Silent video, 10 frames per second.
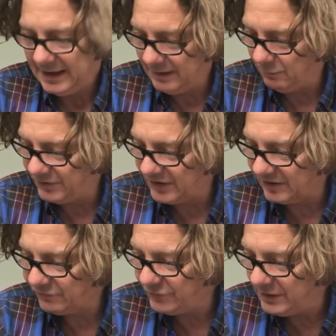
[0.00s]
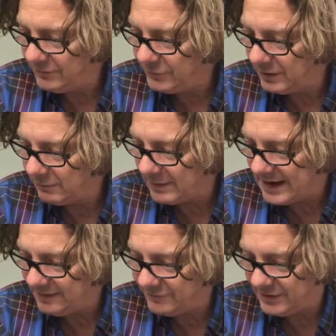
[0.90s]
It was as fearful a
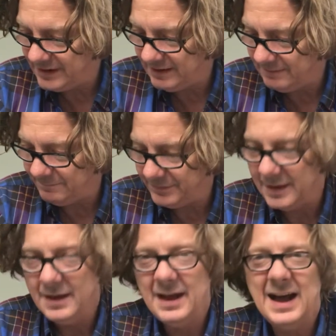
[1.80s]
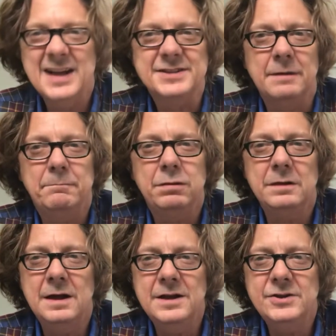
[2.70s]
ride for him as a
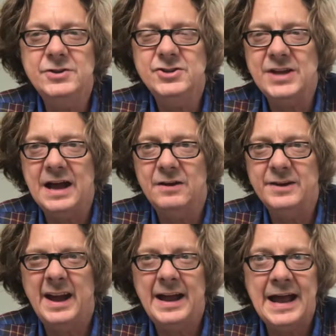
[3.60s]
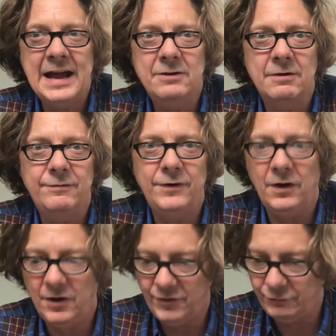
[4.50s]
plunge down Niagara
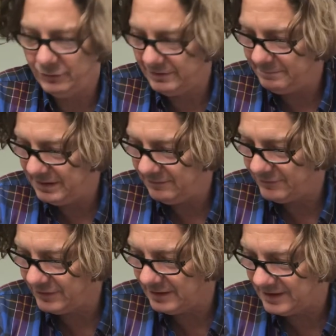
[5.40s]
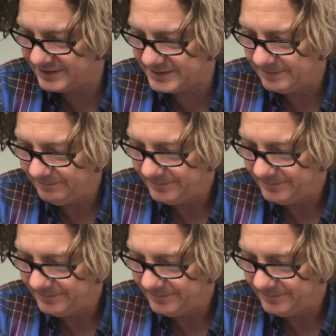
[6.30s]
Falls would have been for us.